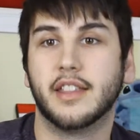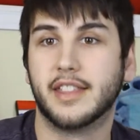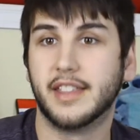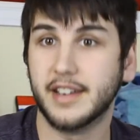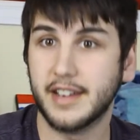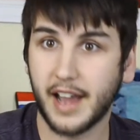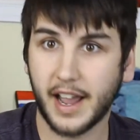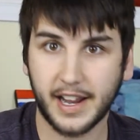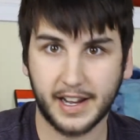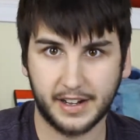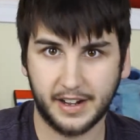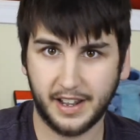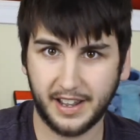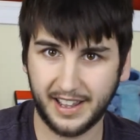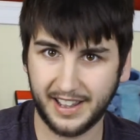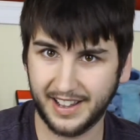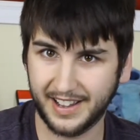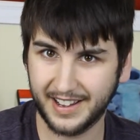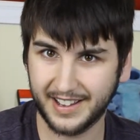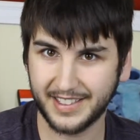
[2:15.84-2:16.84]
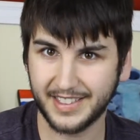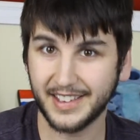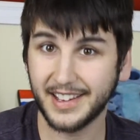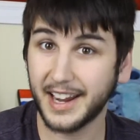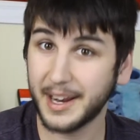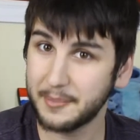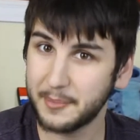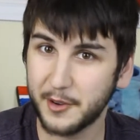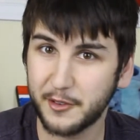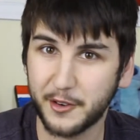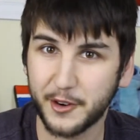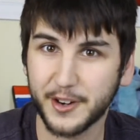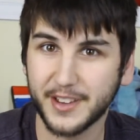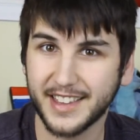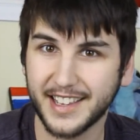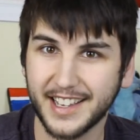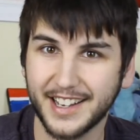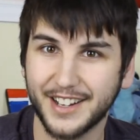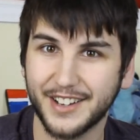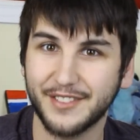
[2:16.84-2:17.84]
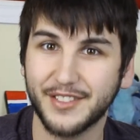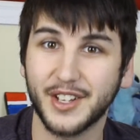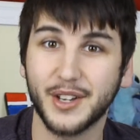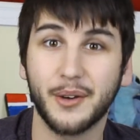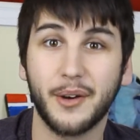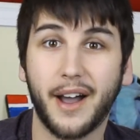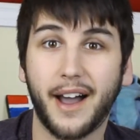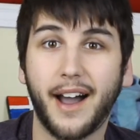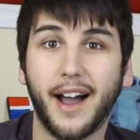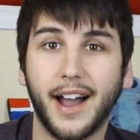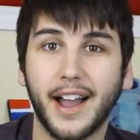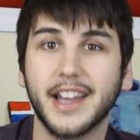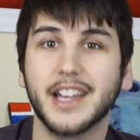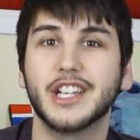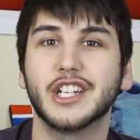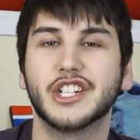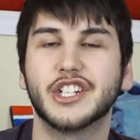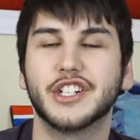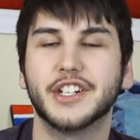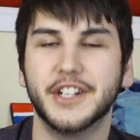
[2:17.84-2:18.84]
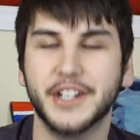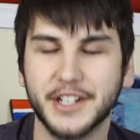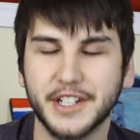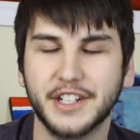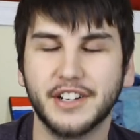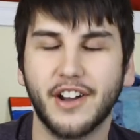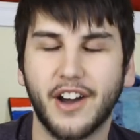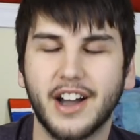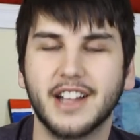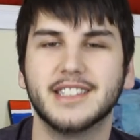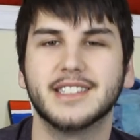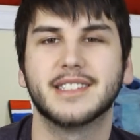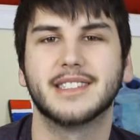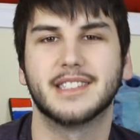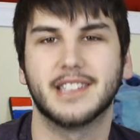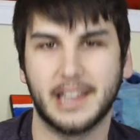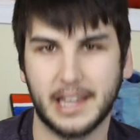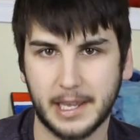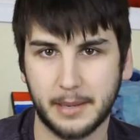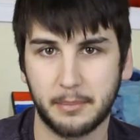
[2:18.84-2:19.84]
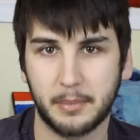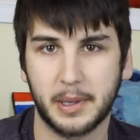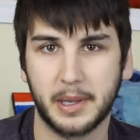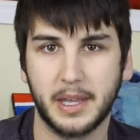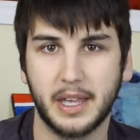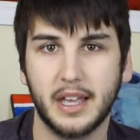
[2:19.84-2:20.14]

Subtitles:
The night before the interview, I could not sleep.